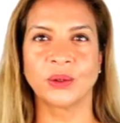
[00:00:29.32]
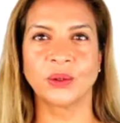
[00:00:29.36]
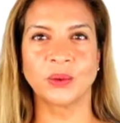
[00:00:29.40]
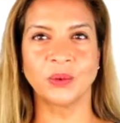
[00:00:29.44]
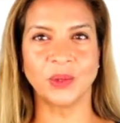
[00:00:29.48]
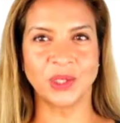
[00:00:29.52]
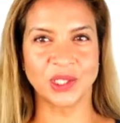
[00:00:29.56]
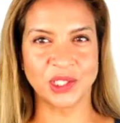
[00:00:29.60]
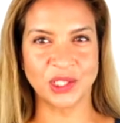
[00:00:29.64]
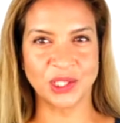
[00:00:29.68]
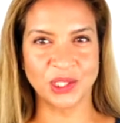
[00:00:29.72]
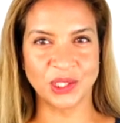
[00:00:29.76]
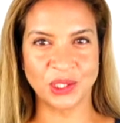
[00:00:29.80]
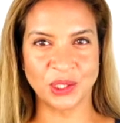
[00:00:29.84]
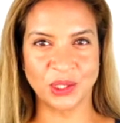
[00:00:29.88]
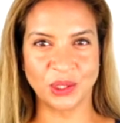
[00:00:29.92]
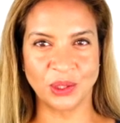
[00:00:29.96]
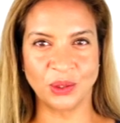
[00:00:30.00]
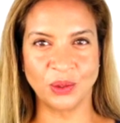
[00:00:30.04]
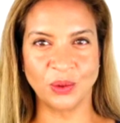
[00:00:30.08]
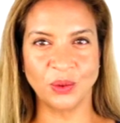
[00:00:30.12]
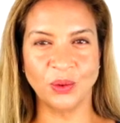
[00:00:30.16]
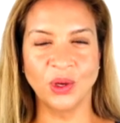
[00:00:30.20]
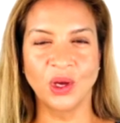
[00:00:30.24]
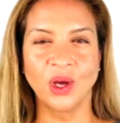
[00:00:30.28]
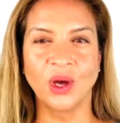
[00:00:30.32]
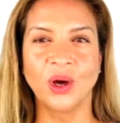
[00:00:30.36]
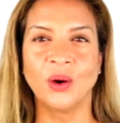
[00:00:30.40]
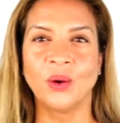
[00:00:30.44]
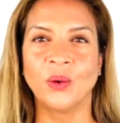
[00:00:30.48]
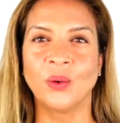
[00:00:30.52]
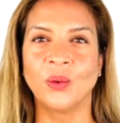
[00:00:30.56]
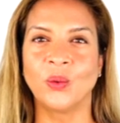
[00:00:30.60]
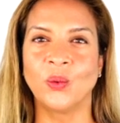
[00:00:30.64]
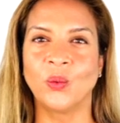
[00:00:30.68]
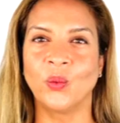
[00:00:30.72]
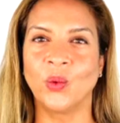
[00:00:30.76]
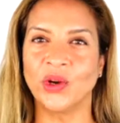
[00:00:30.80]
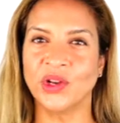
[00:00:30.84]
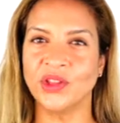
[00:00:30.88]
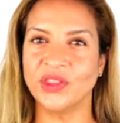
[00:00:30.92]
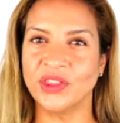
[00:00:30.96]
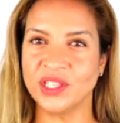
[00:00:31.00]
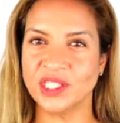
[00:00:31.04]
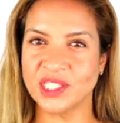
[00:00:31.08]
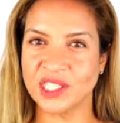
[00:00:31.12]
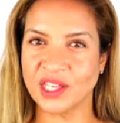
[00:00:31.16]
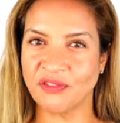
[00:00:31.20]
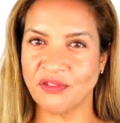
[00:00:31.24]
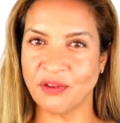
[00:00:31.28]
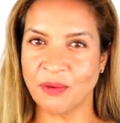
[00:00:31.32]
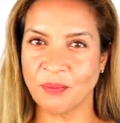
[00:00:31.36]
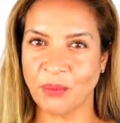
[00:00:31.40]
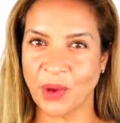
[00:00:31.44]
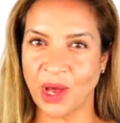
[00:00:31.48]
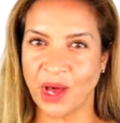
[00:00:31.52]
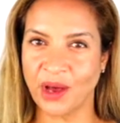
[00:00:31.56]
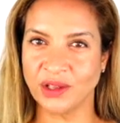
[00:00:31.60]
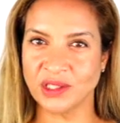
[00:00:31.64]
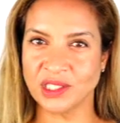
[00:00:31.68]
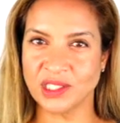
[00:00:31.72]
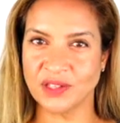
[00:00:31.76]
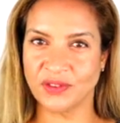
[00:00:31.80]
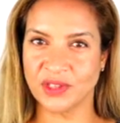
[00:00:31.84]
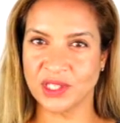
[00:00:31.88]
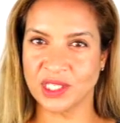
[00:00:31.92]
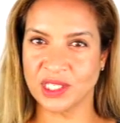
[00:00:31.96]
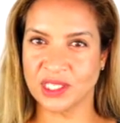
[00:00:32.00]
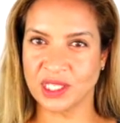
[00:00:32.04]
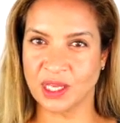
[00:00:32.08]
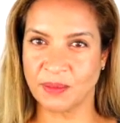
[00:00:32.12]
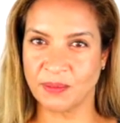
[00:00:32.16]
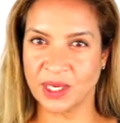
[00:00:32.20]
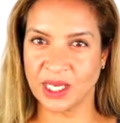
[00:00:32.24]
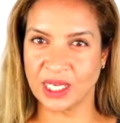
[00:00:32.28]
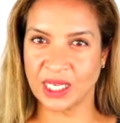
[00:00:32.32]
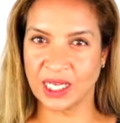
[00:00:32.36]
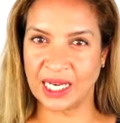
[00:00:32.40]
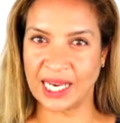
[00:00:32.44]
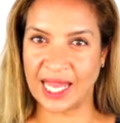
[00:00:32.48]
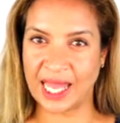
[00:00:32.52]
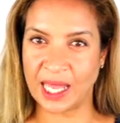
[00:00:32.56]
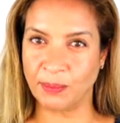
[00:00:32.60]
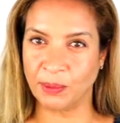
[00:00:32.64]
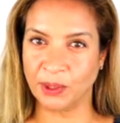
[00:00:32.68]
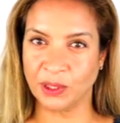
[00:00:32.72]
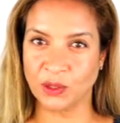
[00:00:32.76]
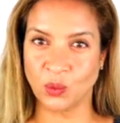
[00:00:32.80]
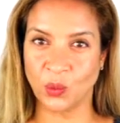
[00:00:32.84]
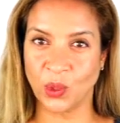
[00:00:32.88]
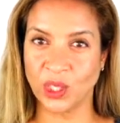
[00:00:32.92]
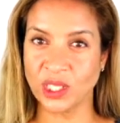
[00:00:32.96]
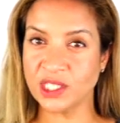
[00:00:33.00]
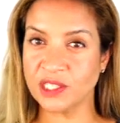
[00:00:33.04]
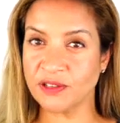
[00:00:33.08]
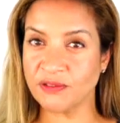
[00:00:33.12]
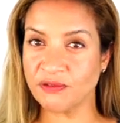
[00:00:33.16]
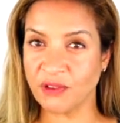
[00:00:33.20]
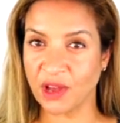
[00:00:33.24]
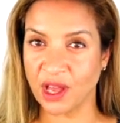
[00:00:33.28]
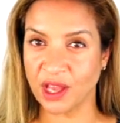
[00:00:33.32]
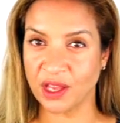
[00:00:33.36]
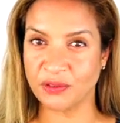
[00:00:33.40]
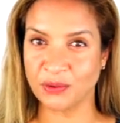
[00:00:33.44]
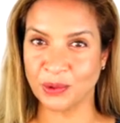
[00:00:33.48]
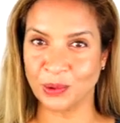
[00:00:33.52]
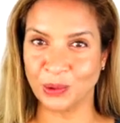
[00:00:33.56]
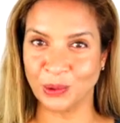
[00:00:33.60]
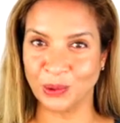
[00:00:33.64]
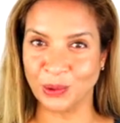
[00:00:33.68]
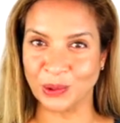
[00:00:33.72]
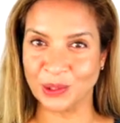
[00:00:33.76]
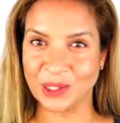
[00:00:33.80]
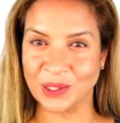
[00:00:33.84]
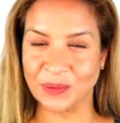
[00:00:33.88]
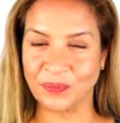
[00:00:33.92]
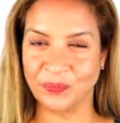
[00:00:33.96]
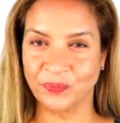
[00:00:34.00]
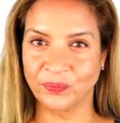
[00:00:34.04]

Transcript: Question two What are the different parts of the stomach labelled 1 to 5 called?